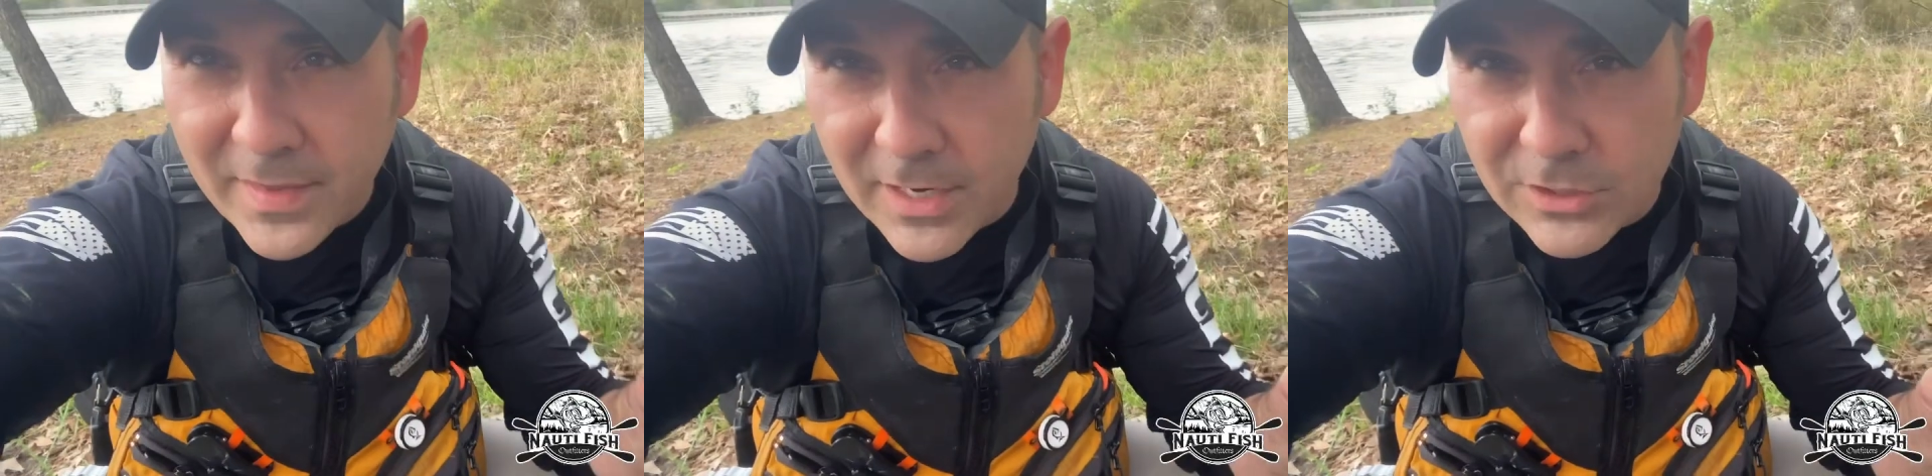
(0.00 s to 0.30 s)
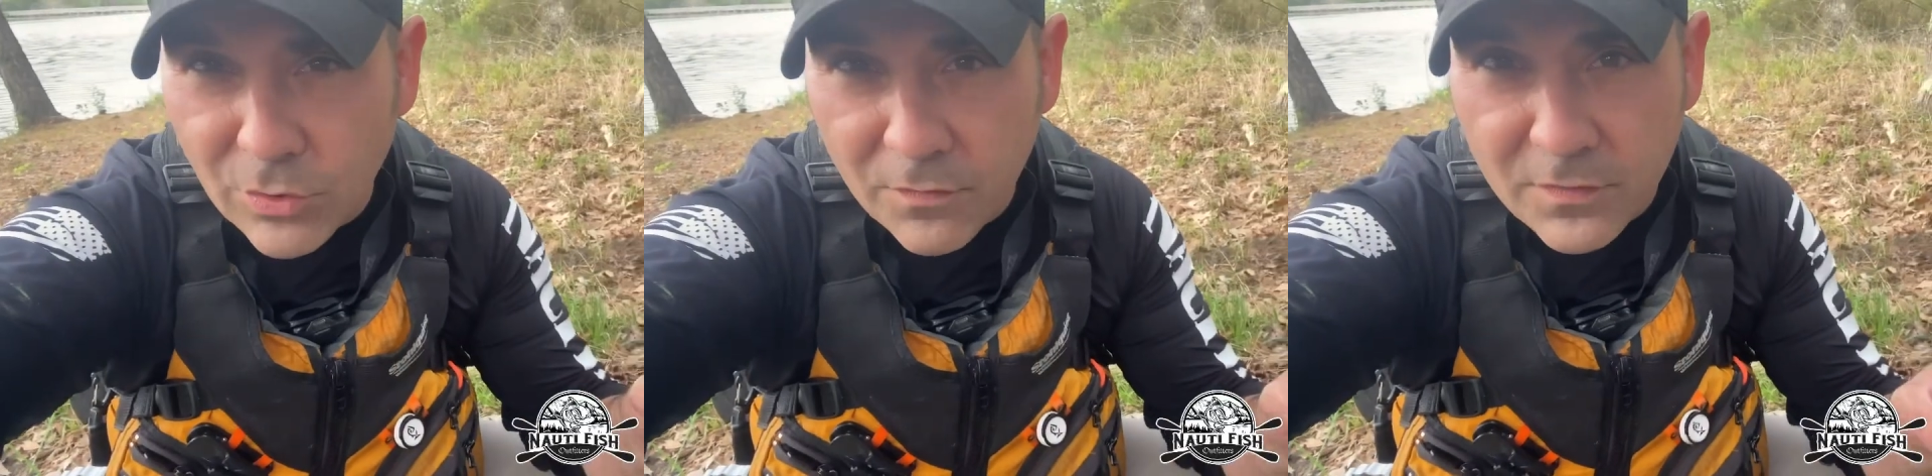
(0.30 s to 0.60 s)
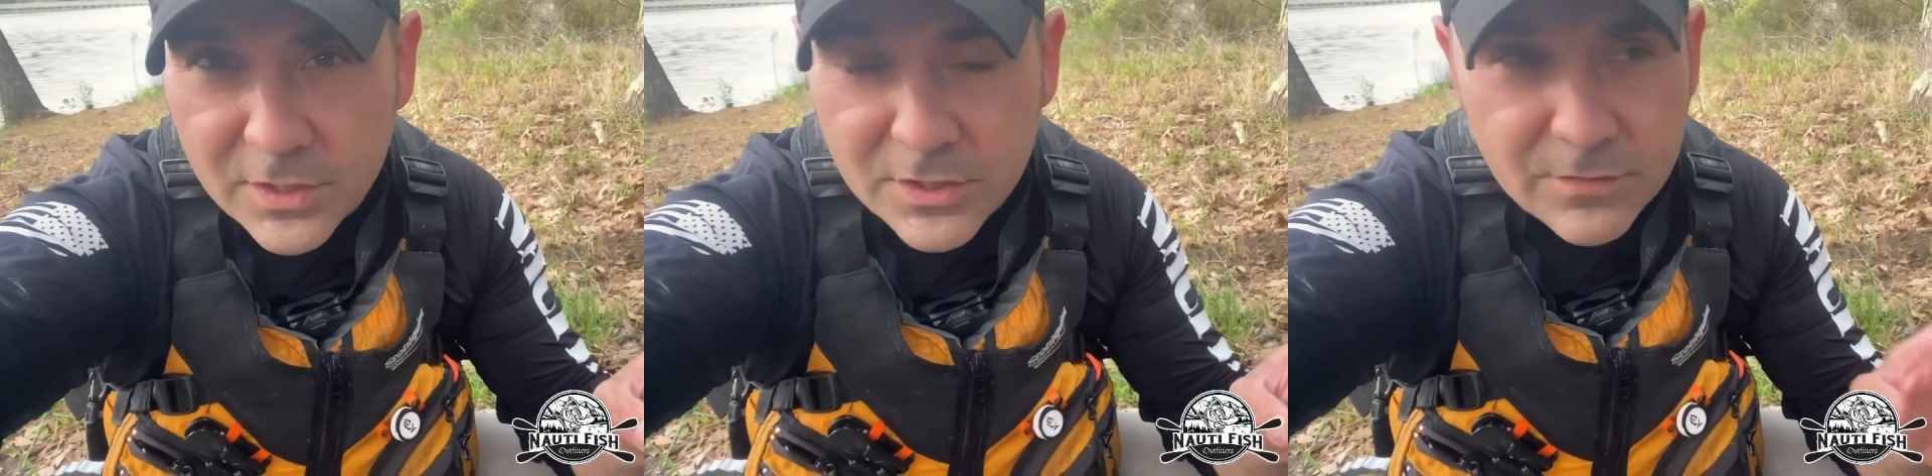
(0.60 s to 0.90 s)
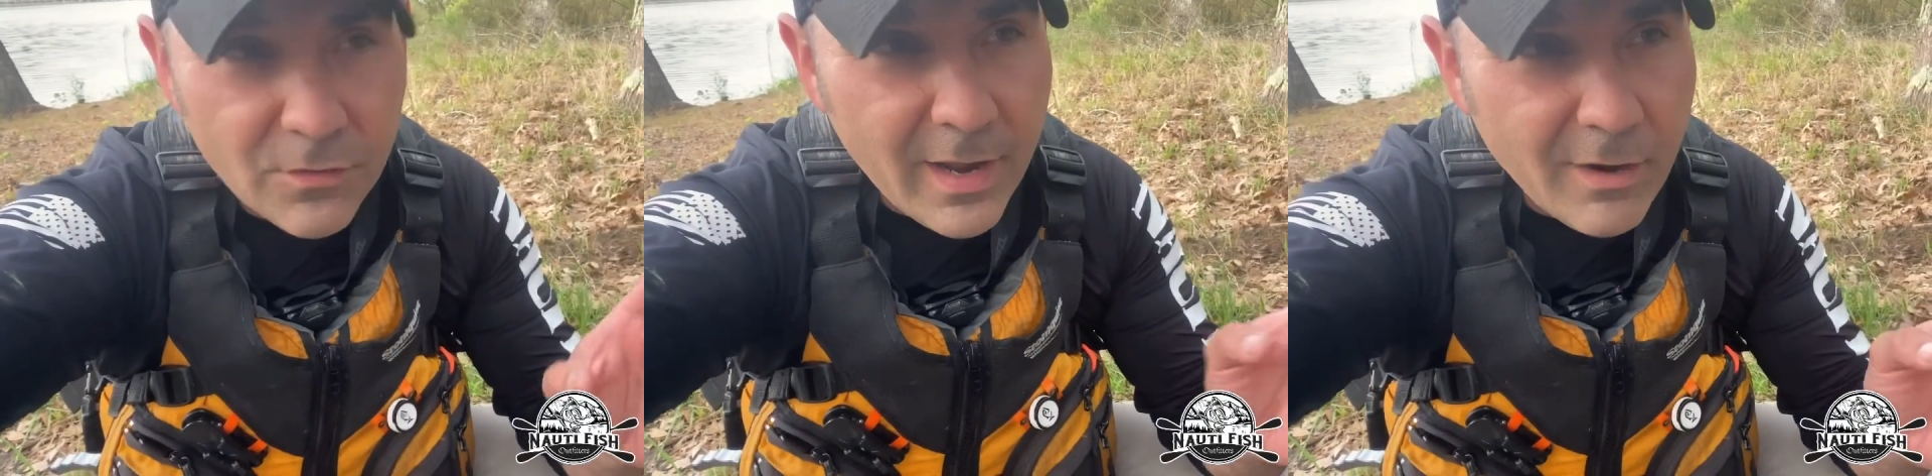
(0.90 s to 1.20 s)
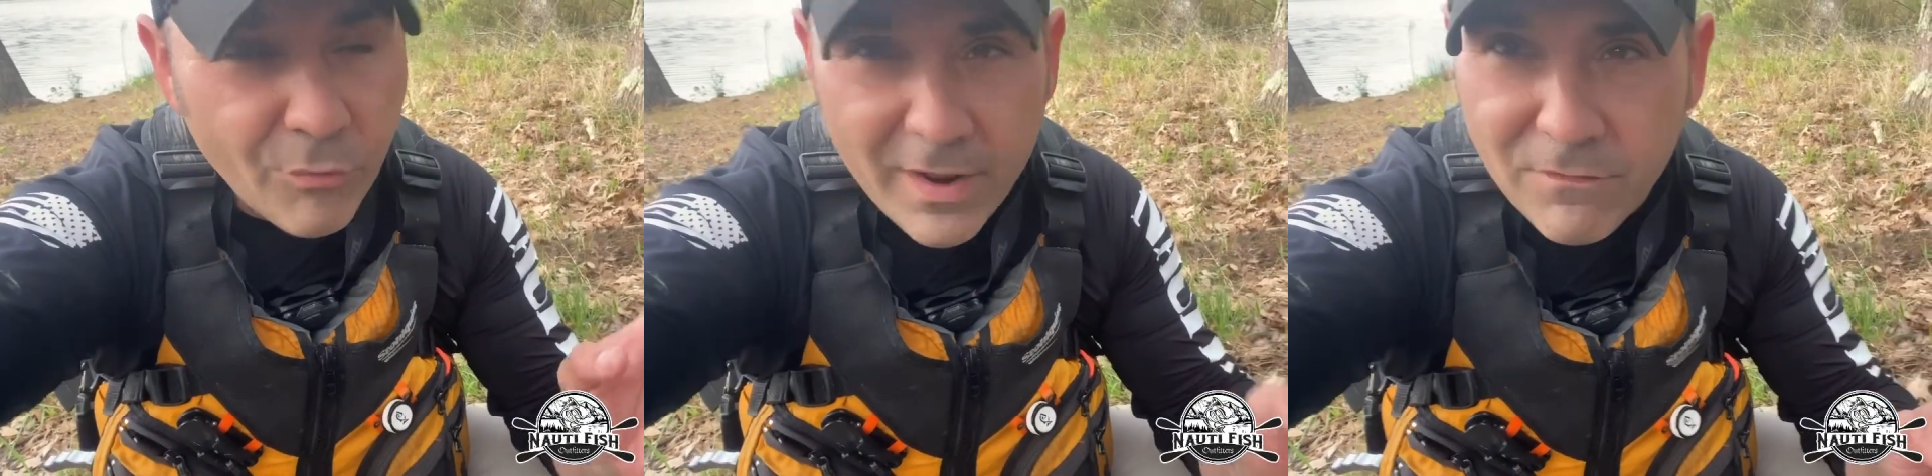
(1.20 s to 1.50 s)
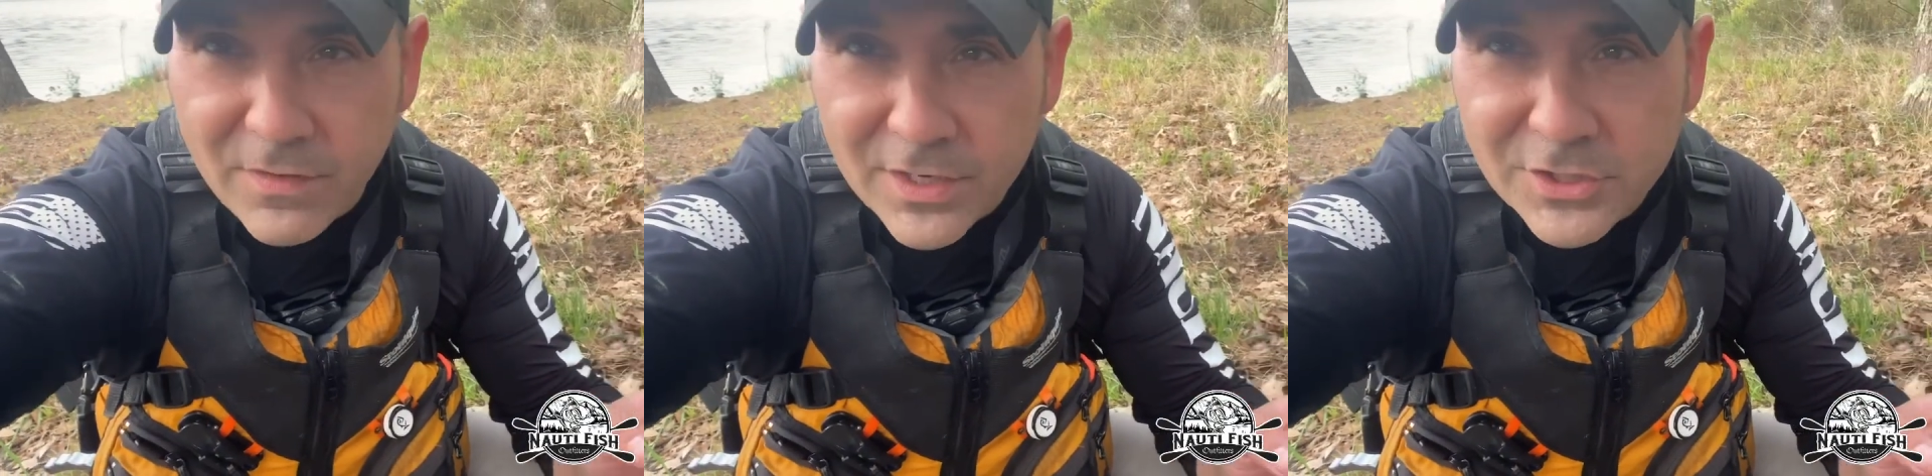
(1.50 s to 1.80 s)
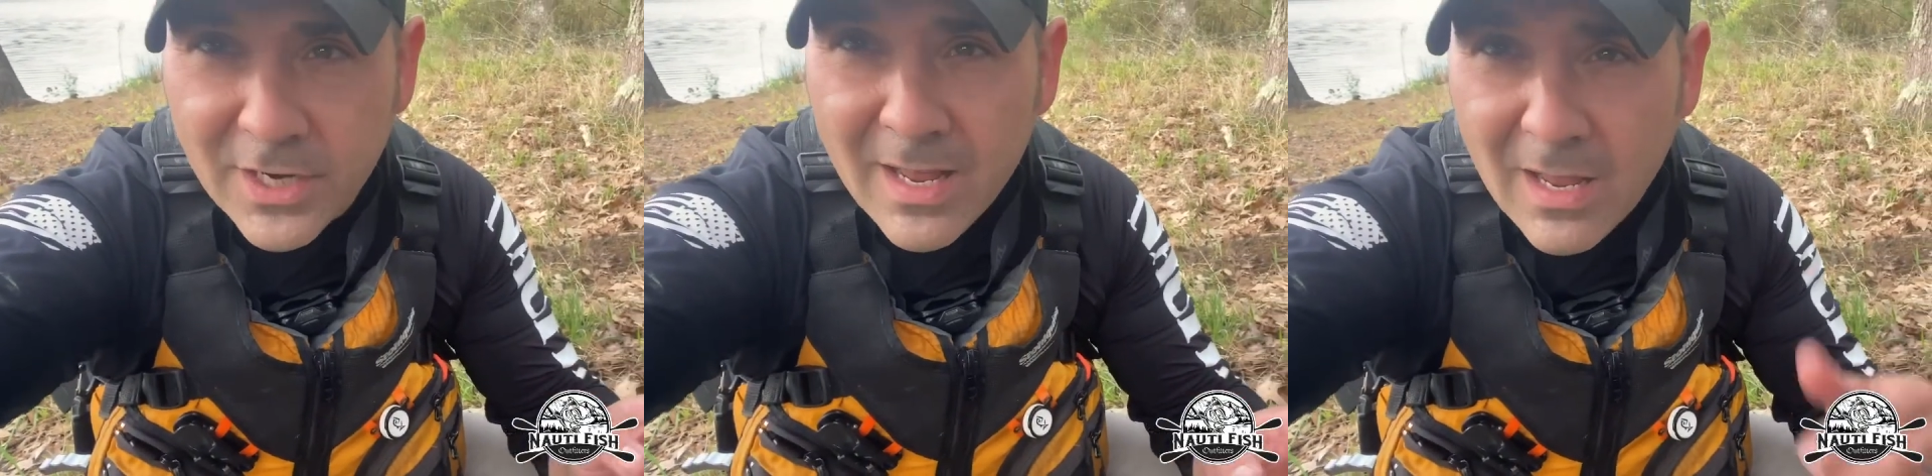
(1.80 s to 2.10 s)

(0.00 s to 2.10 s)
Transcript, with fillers: inshore fishing for like redfish.